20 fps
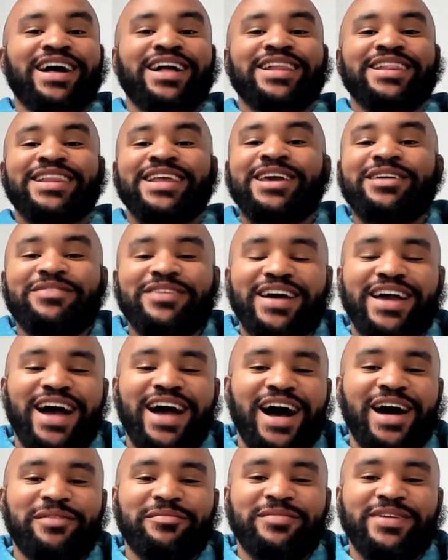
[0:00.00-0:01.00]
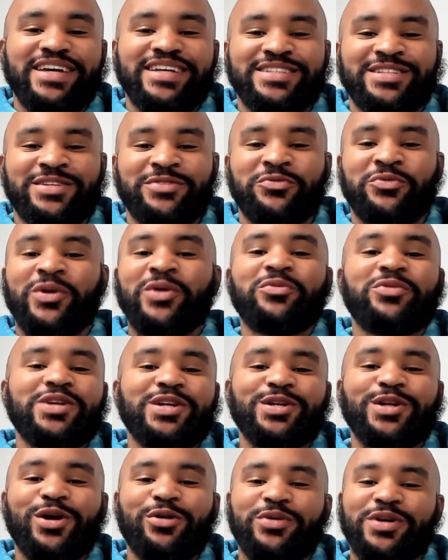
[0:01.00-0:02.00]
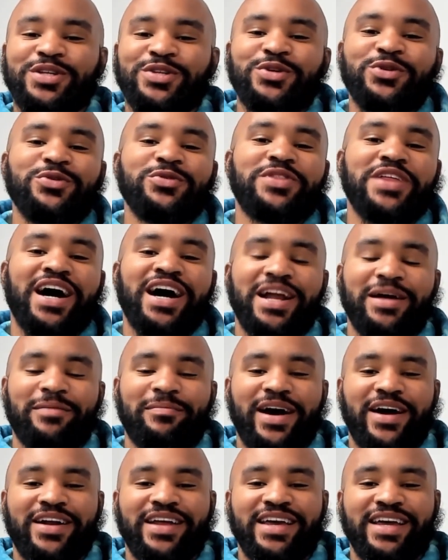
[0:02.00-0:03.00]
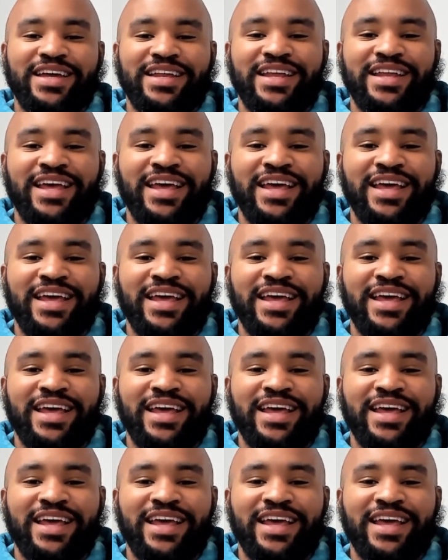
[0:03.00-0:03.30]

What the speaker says: Leave a comment. We want to know what you thought about it.